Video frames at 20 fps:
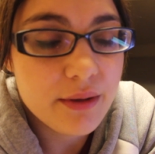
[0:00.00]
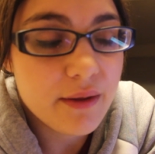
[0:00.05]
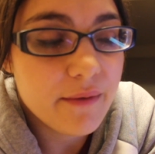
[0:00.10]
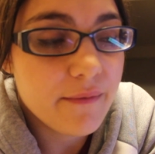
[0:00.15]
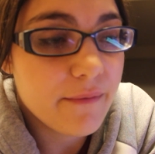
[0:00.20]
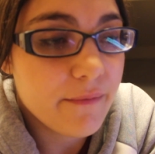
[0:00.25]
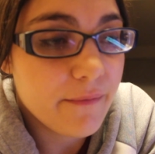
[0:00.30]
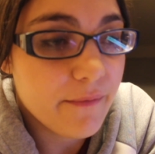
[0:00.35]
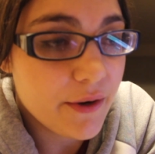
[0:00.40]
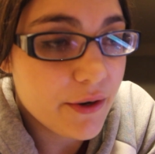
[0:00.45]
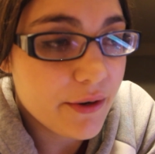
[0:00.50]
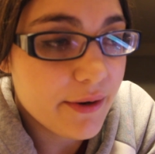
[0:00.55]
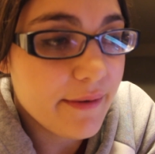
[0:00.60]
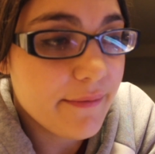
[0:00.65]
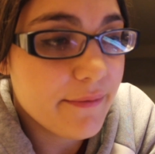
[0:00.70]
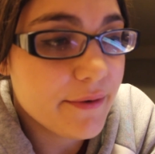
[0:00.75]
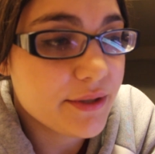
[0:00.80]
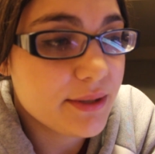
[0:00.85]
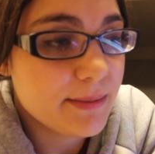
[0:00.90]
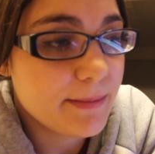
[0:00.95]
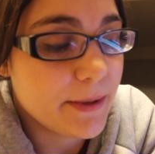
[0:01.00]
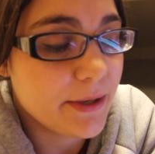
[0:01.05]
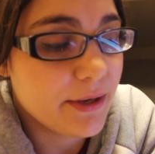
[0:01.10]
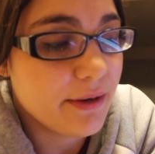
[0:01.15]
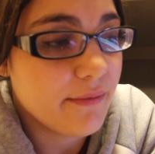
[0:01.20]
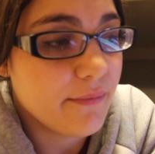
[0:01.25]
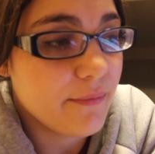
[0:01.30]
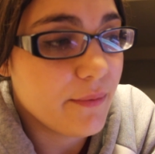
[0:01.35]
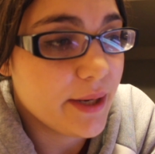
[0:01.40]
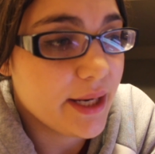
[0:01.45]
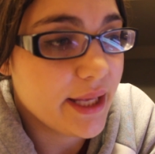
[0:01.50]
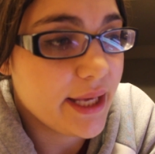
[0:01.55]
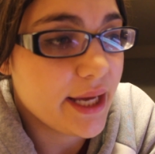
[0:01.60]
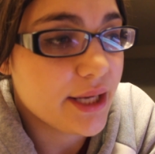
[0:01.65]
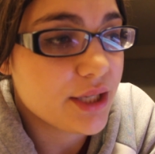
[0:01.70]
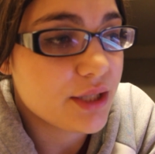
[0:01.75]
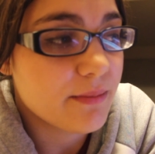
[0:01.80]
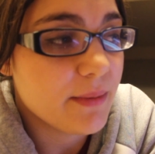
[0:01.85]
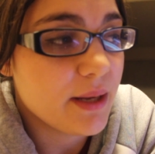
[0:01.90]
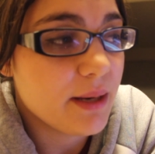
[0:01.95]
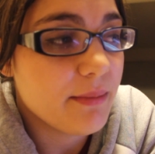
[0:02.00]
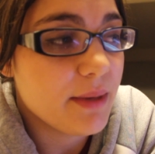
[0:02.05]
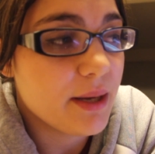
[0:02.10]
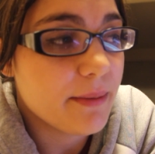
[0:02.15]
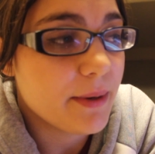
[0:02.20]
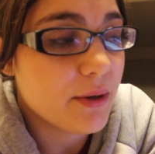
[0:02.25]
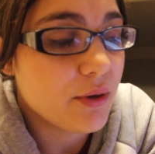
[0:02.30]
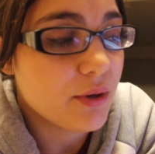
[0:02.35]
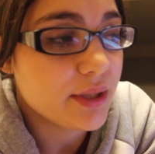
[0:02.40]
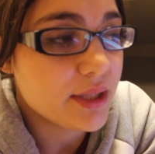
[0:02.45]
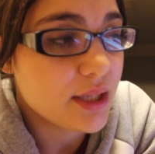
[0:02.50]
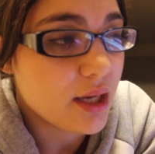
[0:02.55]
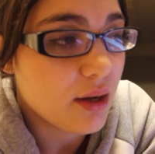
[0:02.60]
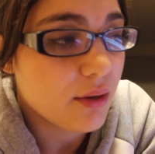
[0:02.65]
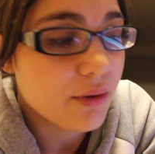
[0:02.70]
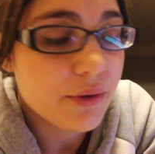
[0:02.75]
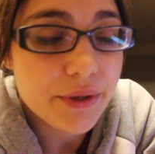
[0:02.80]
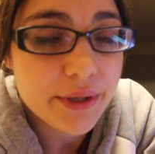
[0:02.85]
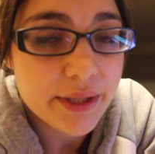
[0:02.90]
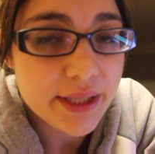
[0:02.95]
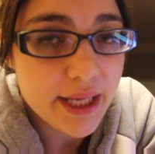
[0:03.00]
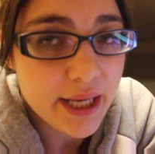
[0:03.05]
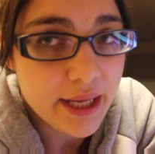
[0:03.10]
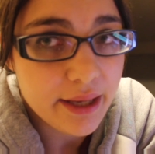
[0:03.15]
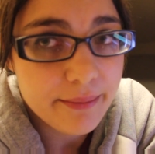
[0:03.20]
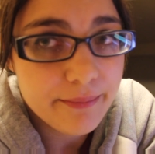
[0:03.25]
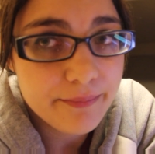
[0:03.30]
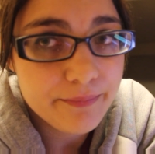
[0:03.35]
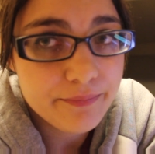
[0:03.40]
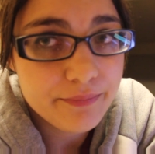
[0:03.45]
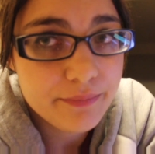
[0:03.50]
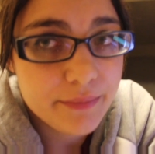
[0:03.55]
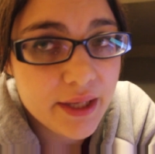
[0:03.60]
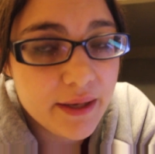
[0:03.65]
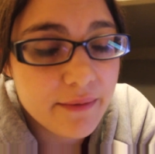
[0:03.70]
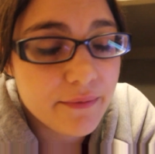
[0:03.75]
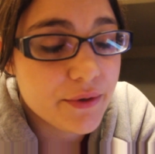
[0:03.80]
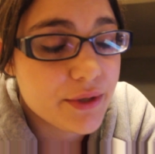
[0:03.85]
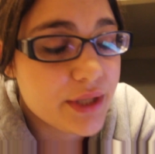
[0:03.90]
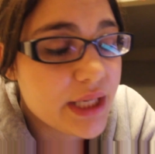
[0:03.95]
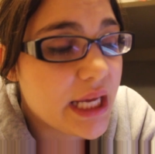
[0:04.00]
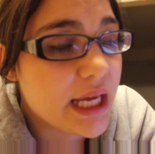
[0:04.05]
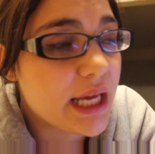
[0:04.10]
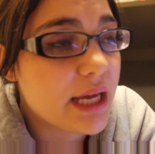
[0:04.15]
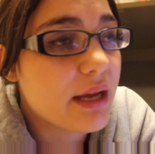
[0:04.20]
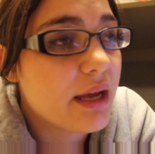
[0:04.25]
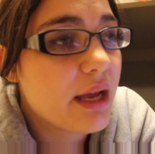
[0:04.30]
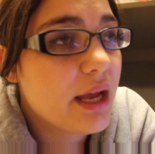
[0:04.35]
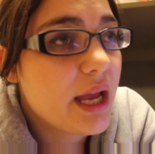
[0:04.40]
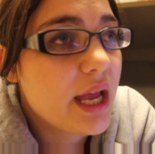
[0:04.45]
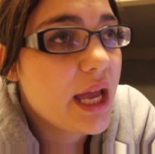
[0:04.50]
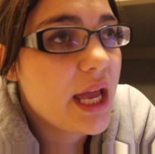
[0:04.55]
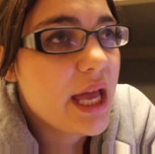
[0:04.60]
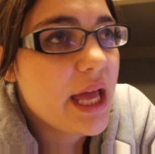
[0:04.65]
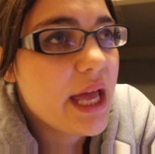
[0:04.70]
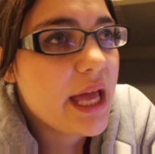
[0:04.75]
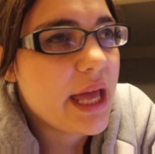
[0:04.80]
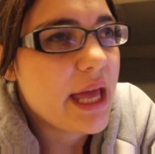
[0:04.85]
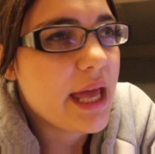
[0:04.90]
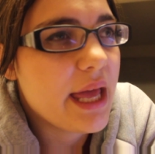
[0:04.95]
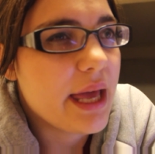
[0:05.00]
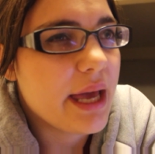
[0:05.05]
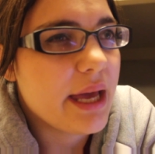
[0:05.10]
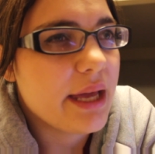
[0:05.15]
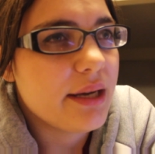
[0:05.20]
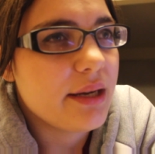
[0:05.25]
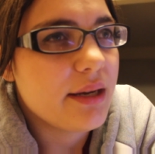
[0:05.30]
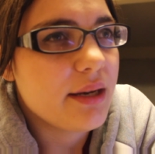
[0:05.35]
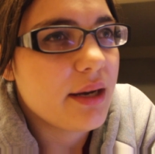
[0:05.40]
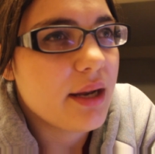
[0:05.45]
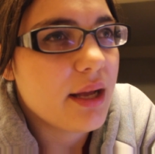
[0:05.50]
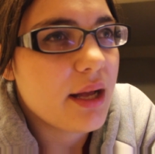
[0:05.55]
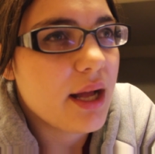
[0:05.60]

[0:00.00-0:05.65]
The very first part of What a Catch made me about $1 a day, give or take, and